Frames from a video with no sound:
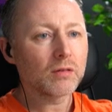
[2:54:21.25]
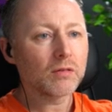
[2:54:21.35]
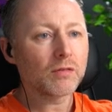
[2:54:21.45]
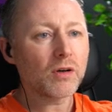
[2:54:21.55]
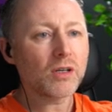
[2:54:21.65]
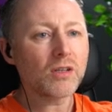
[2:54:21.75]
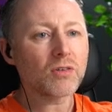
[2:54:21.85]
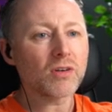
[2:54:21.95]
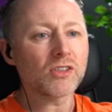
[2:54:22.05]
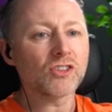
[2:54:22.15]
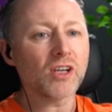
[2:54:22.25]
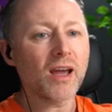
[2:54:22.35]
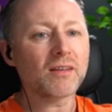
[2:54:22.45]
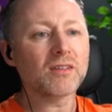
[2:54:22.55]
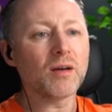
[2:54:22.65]
Fucking
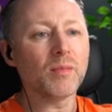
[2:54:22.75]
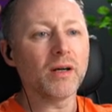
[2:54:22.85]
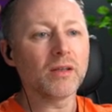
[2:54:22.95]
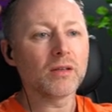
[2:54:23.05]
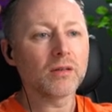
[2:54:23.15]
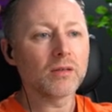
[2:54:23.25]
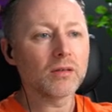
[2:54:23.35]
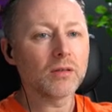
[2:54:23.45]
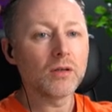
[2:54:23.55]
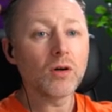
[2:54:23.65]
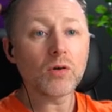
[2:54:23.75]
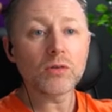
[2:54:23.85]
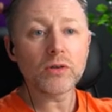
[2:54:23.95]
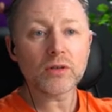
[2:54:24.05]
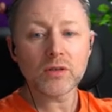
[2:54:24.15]
reject it, man. Oh,
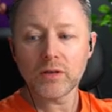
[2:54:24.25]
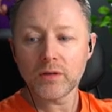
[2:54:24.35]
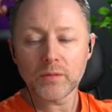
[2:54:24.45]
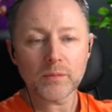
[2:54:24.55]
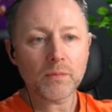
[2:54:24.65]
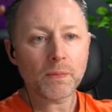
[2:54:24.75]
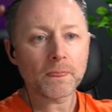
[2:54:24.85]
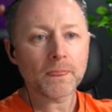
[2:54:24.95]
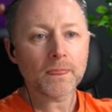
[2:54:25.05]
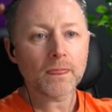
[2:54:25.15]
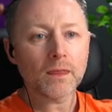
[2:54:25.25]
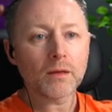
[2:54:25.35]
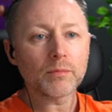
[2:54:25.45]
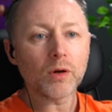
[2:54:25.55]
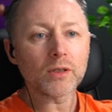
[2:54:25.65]
look.
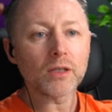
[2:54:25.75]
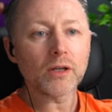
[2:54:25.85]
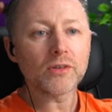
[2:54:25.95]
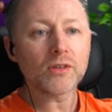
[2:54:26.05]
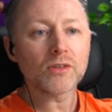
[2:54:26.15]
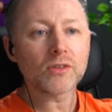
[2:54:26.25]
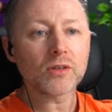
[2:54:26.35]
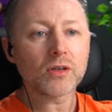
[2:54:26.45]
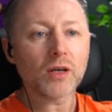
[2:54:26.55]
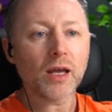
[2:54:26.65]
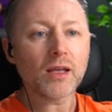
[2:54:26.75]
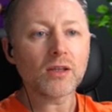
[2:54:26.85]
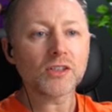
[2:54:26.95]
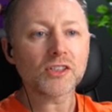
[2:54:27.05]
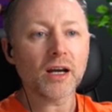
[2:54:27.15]
Born in London to
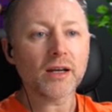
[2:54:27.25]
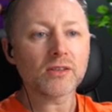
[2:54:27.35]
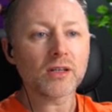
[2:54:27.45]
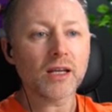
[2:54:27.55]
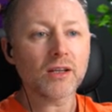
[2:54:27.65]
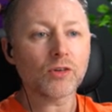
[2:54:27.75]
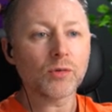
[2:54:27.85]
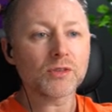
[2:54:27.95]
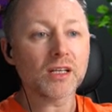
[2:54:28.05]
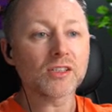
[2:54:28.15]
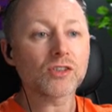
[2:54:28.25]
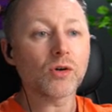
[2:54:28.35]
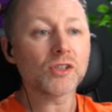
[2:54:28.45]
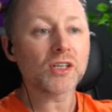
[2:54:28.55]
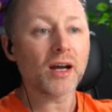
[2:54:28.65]
English actor Eric Thompson and
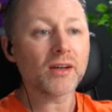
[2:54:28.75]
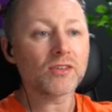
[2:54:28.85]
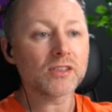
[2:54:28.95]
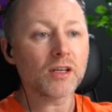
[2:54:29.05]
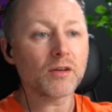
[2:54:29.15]
Scottish actress